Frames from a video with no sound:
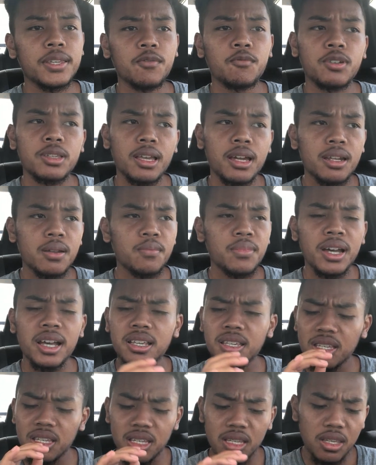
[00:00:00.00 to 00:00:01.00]
Was I the
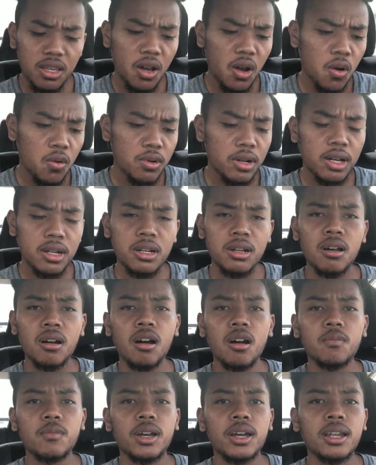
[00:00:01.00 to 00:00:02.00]
best? No, not at
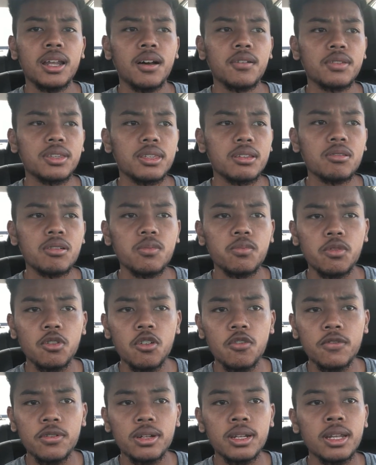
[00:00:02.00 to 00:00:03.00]
all, man. I was still
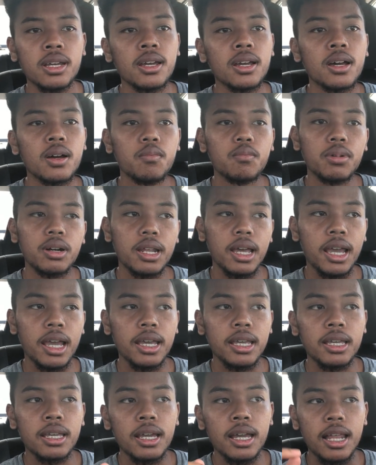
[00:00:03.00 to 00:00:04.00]
improving. But
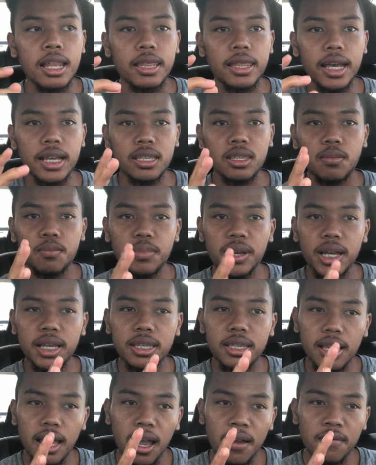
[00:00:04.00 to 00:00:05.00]
hey, that's the
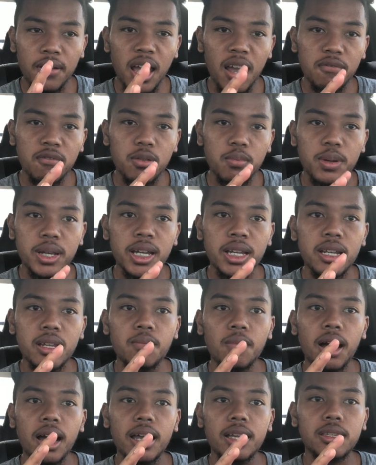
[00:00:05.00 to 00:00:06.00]
best I've ever been
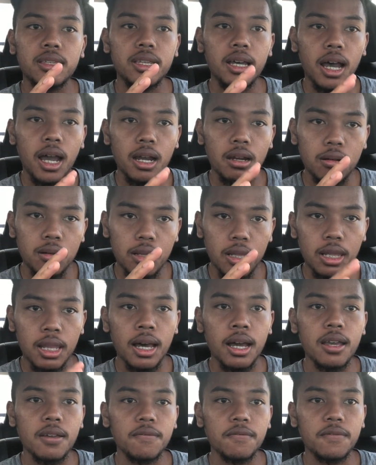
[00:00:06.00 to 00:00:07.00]
in my entire
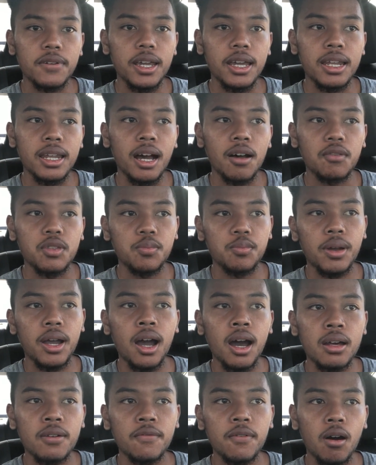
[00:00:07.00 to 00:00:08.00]
life. And I was
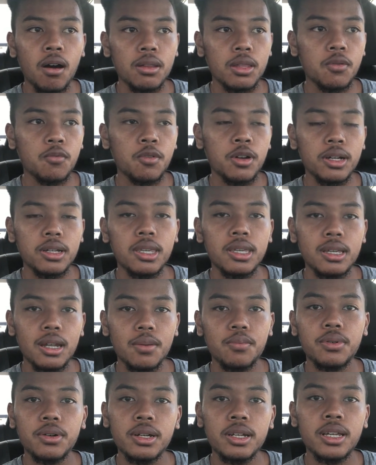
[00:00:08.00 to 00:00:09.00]
proud of all the work that
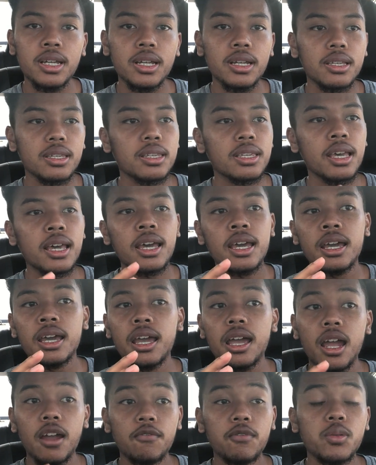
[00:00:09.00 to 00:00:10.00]
I put in, because
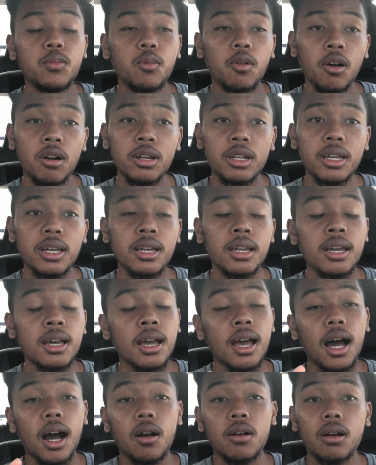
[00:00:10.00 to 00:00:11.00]
every morning
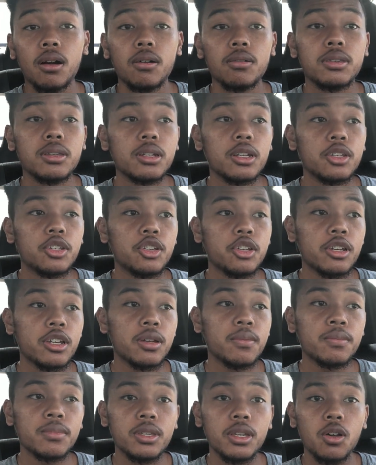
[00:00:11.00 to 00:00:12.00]
I'll go to the
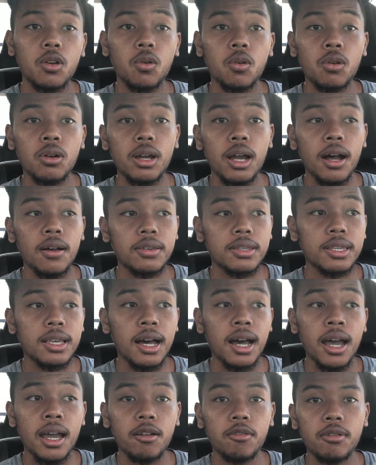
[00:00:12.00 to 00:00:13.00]
gym, the court
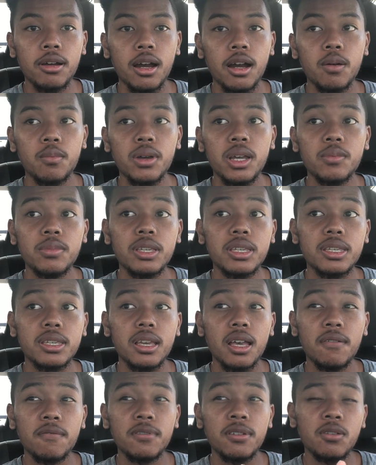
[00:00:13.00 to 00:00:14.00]
outside around maybe
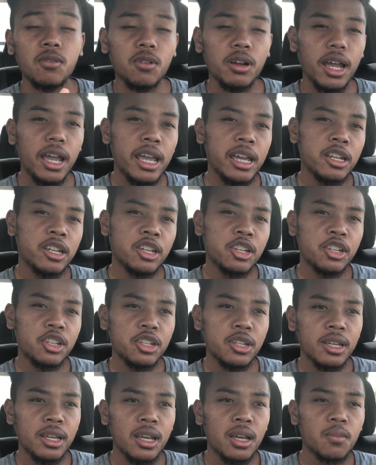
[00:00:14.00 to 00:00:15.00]
7 or
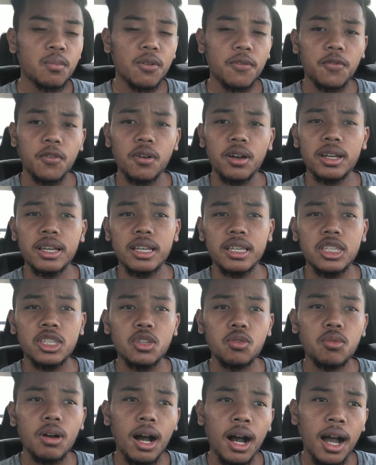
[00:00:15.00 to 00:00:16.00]
8-ish before it gets
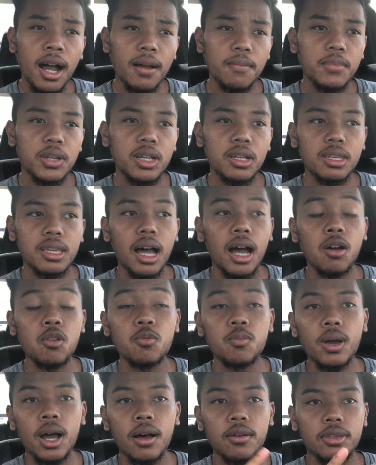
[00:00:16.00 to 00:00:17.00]
too hot, because I
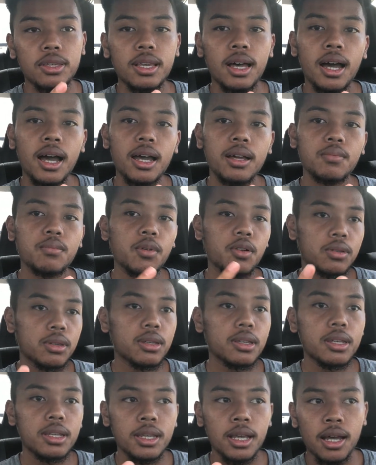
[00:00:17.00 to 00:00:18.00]
hoop outside most
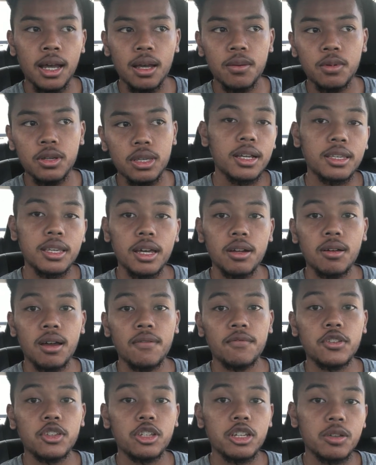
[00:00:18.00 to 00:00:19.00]
of the time because I don't
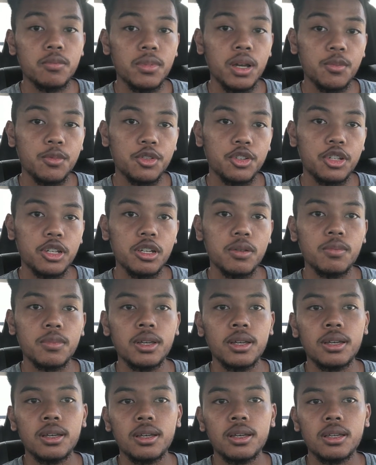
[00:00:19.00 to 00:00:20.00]
have a gym membership.
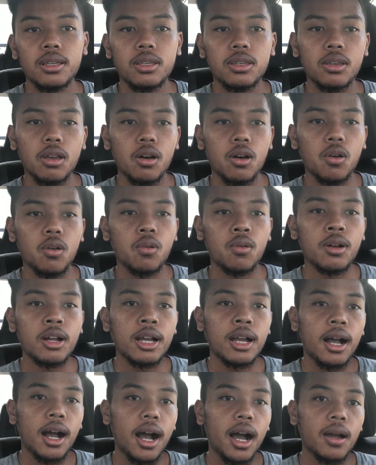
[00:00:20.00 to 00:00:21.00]
So
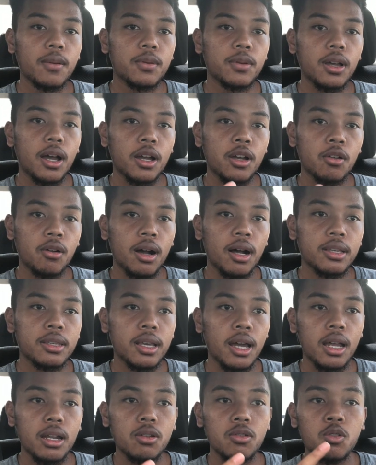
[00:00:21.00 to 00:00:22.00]
I go
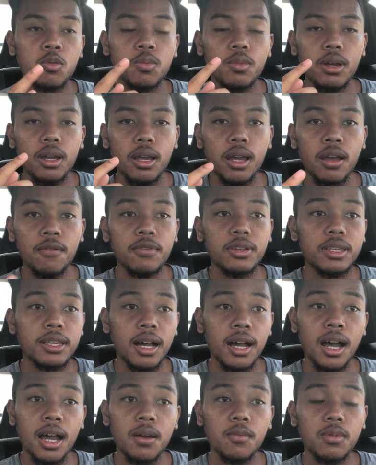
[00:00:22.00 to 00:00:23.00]
outside and hoop every
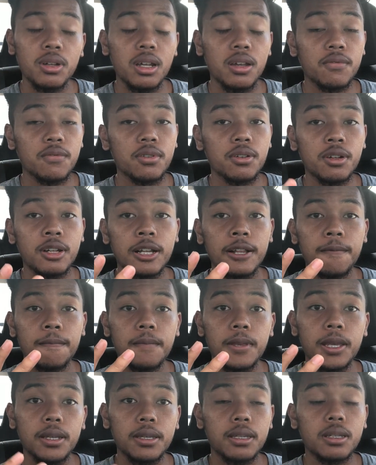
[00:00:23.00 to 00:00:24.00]
time whenever
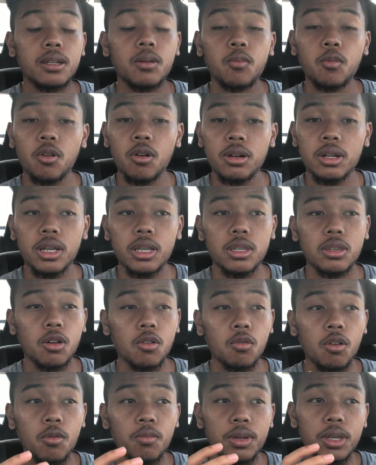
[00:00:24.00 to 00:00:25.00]
it's in the morning,
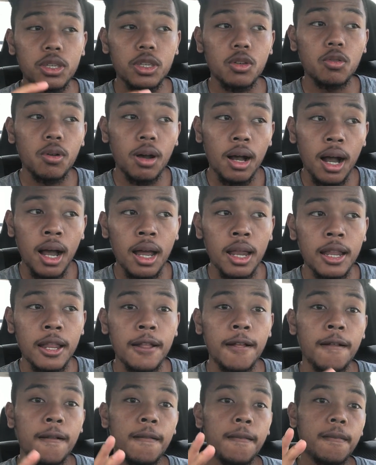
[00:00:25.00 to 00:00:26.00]
so it won't be too hot.
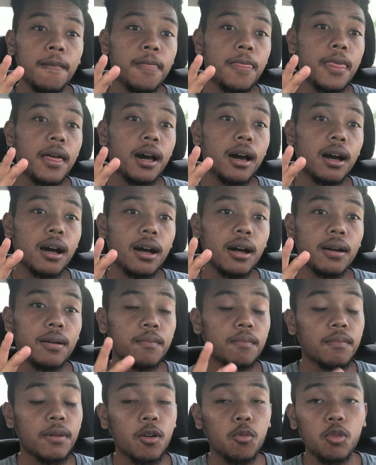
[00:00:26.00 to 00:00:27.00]

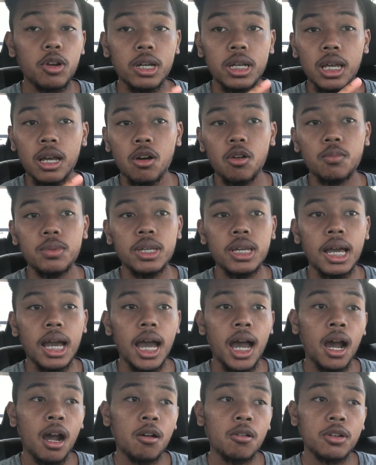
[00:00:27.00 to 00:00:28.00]
My workout will be an
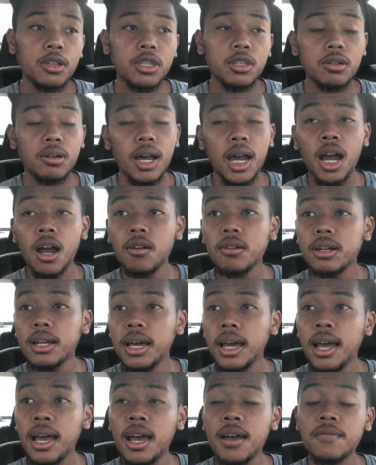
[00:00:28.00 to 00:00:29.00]
hour to an hour and a
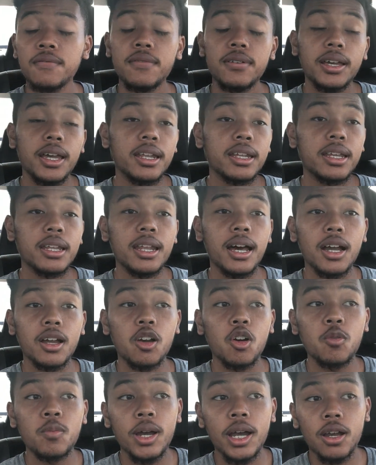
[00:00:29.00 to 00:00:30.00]
half, and then I
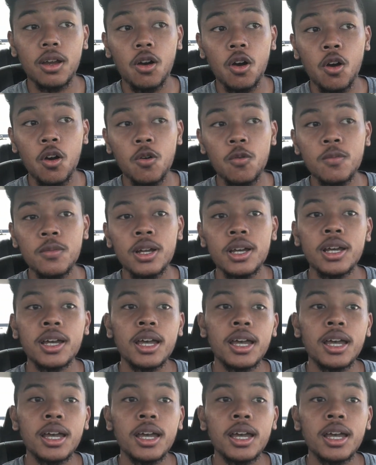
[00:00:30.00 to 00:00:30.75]
go back home.